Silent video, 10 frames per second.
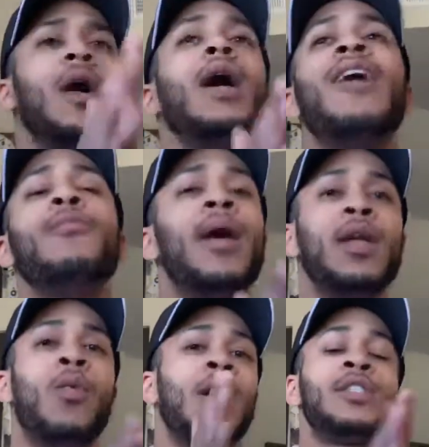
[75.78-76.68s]
everybody
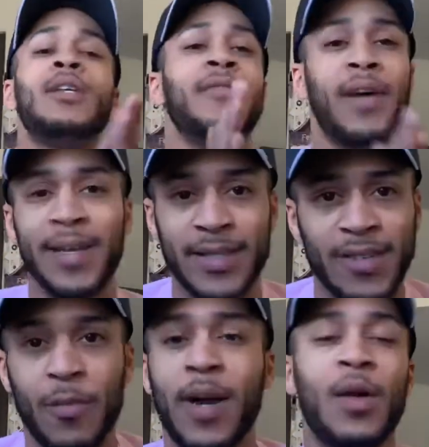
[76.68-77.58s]
wants to invest.
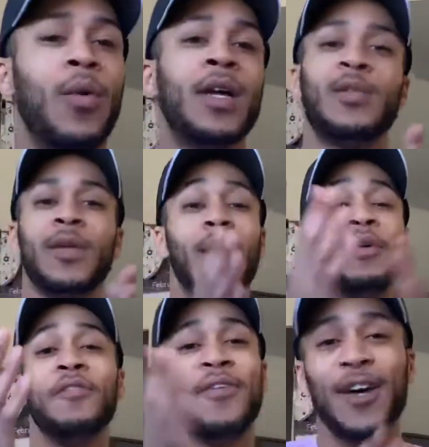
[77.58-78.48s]
Everybody wants to become an
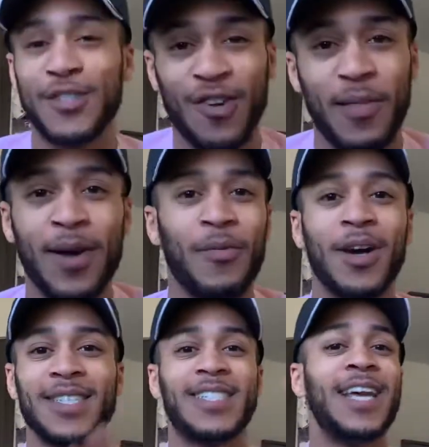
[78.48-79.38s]
investor. Everybody
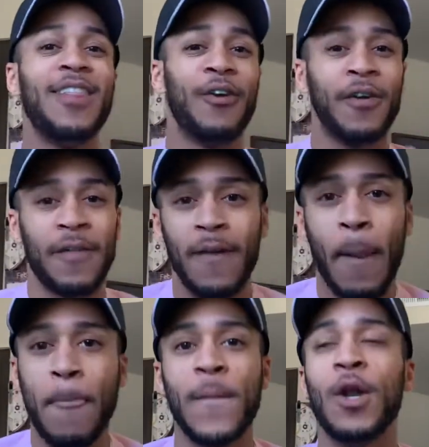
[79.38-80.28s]
wants to say they're,
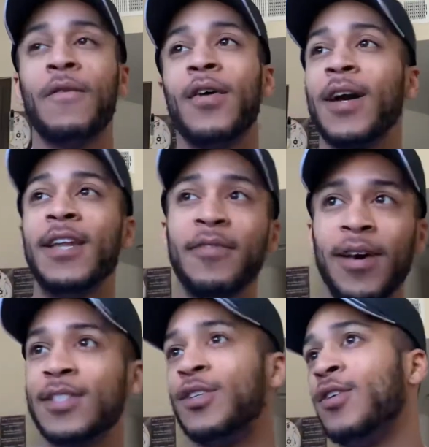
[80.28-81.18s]
you know, fucking
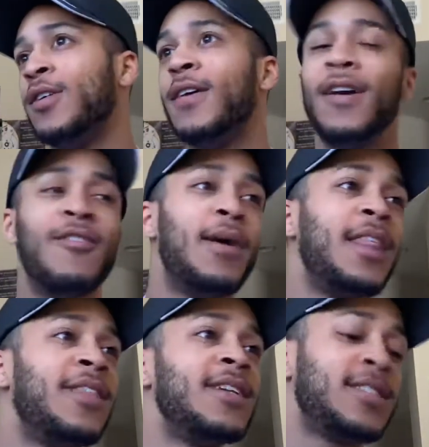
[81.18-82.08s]
investor. Everybody
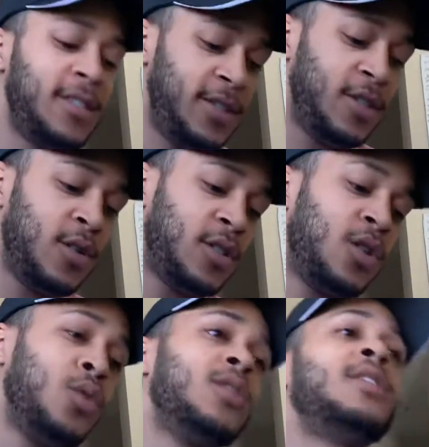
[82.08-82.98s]
thinks, you know, it's the
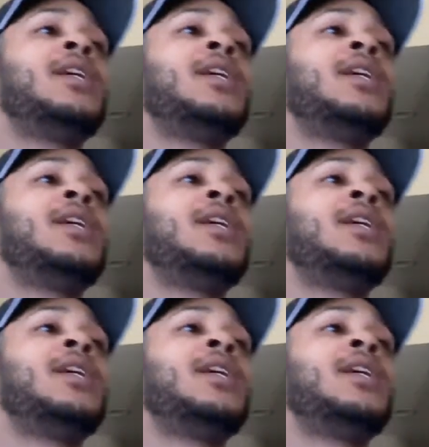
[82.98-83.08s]
coolest thing